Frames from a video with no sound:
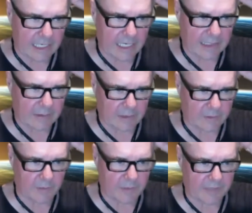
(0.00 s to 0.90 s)
and there was a
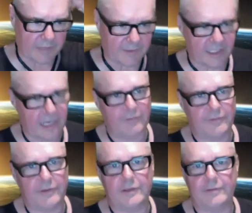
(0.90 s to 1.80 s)
drum kit for sale
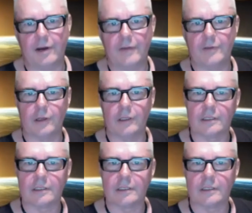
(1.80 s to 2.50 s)
for $55.